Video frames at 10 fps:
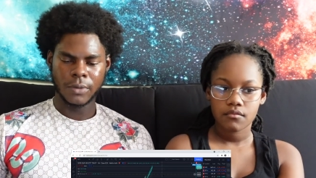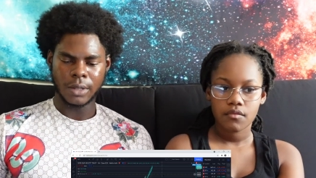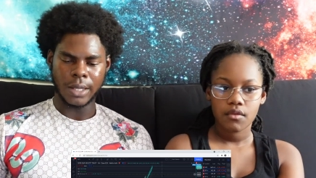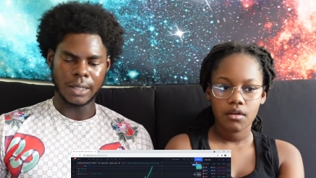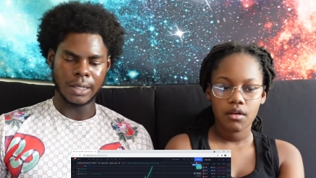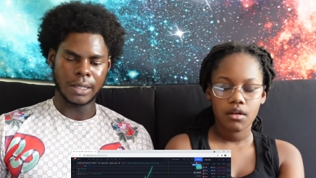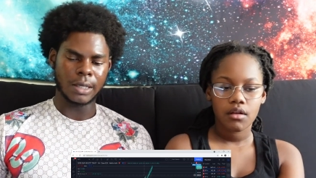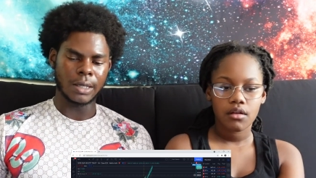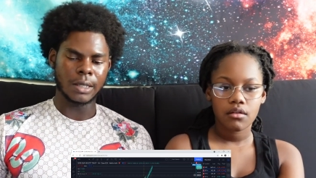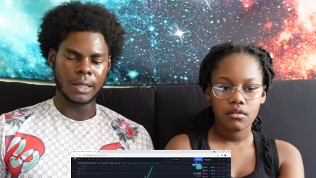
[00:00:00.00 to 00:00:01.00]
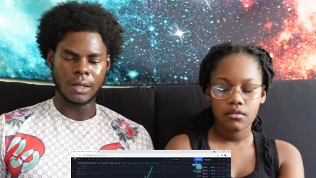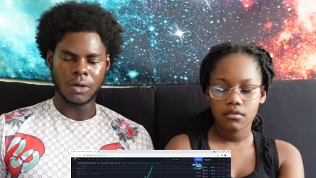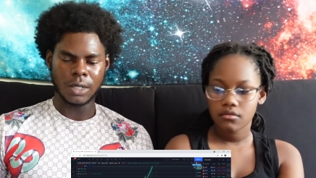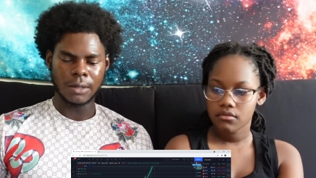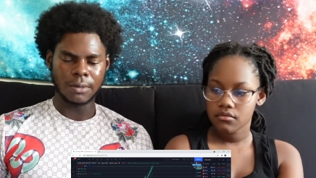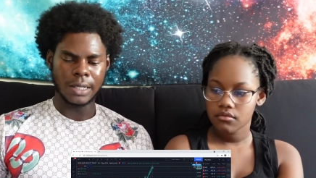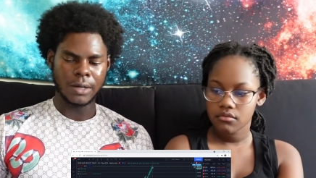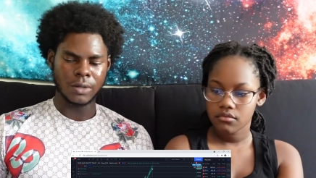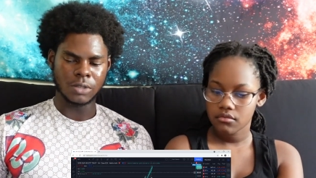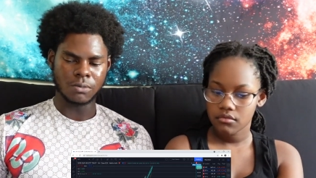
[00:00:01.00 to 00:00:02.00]
Speaker 1: Like it, it, it don't come
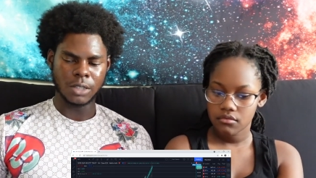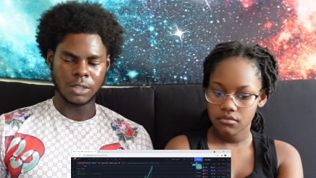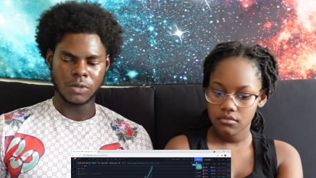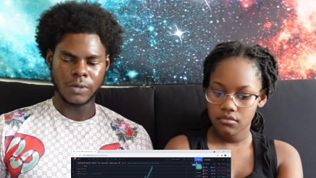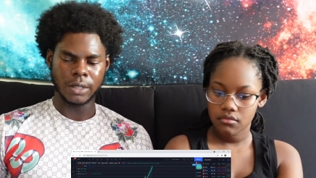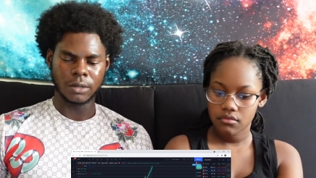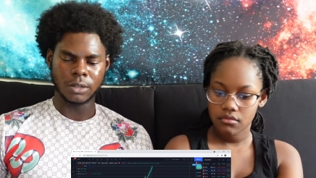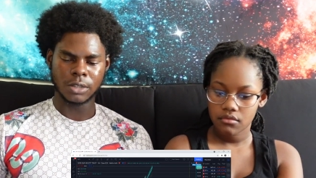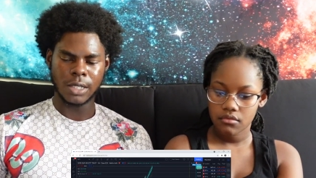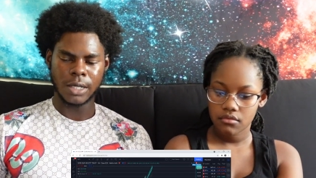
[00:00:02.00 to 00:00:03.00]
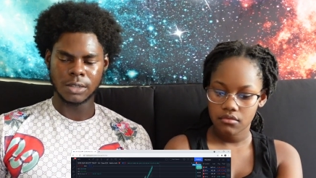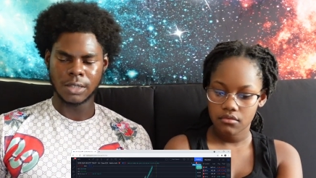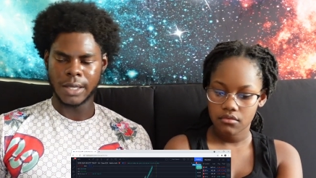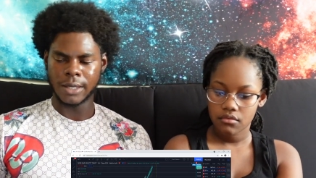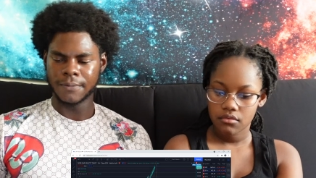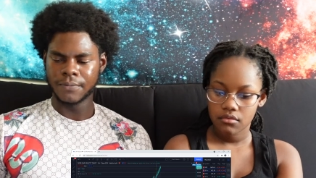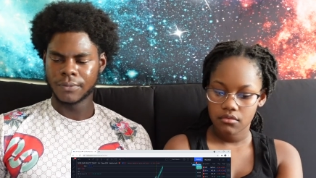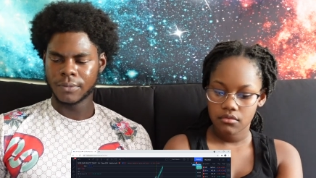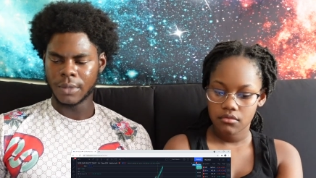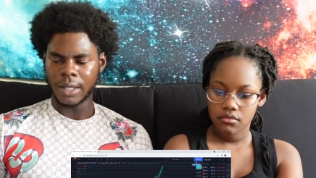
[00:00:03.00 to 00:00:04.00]
down as much as regular stocks. Like
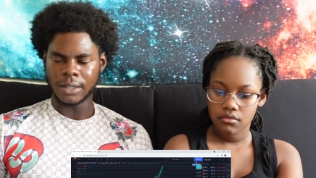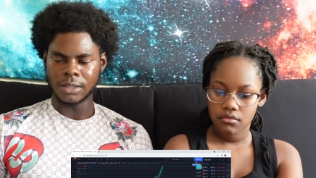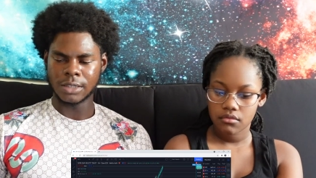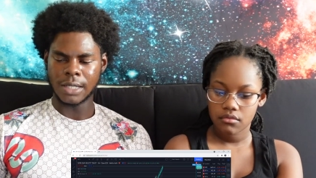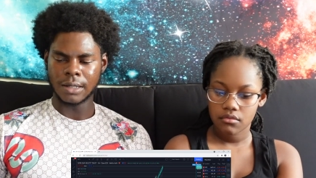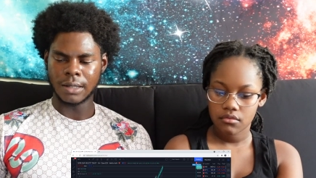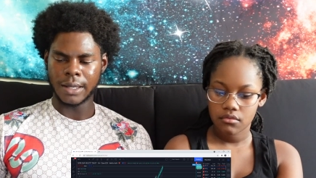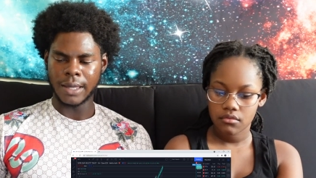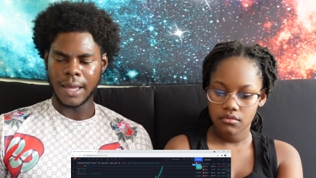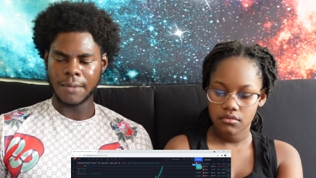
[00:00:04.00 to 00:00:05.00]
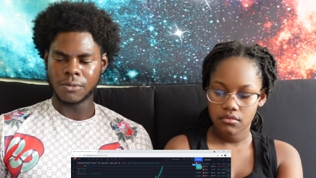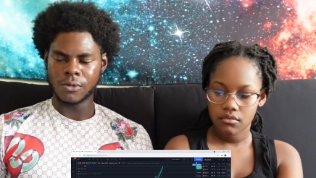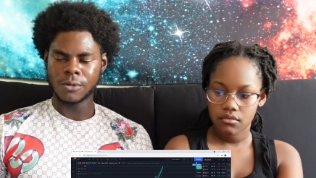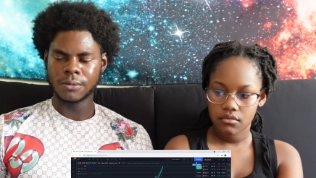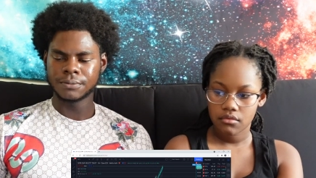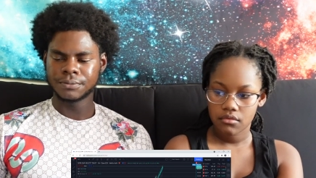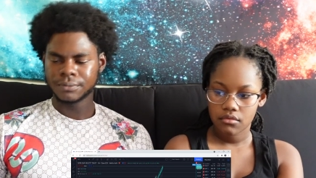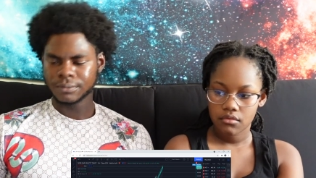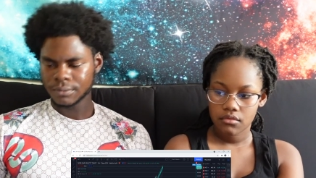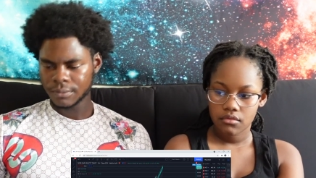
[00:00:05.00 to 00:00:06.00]
like a stock like Apple,
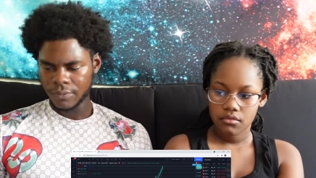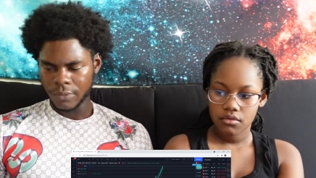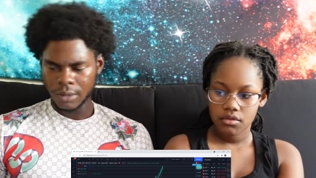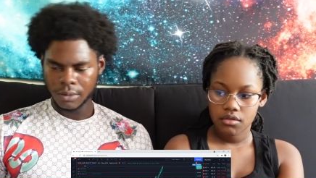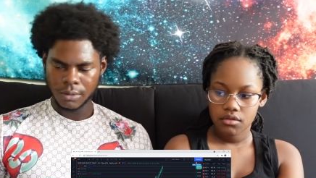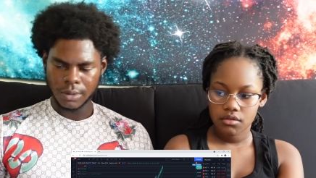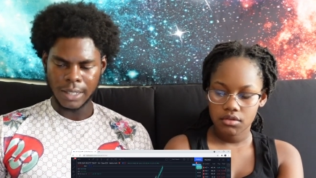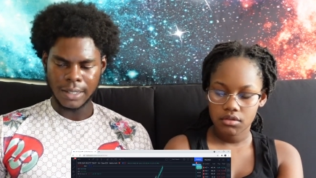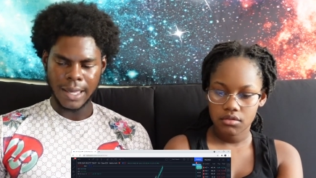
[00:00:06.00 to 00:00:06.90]
they could